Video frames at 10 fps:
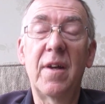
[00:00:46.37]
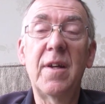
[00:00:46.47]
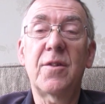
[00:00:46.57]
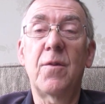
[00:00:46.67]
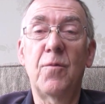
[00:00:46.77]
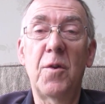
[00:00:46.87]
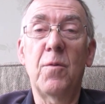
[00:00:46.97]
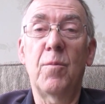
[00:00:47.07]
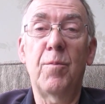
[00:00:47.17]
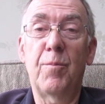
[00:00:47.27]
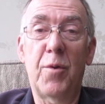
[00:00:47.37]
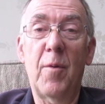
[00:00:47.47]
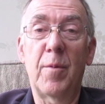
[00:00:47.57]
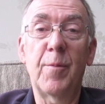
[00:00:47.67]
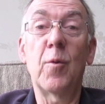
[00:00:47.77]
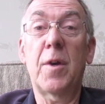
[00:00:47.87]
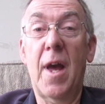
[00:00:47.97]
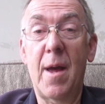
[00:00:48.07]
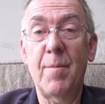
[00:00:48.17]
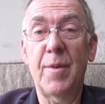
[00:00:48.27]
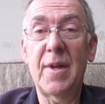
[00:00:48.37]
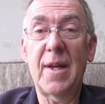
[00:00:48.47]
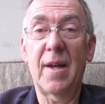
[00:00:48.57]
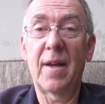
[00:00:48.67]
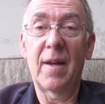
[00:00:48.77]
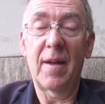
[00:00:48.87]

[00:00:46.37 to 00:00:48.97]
it's a real problem, or can be.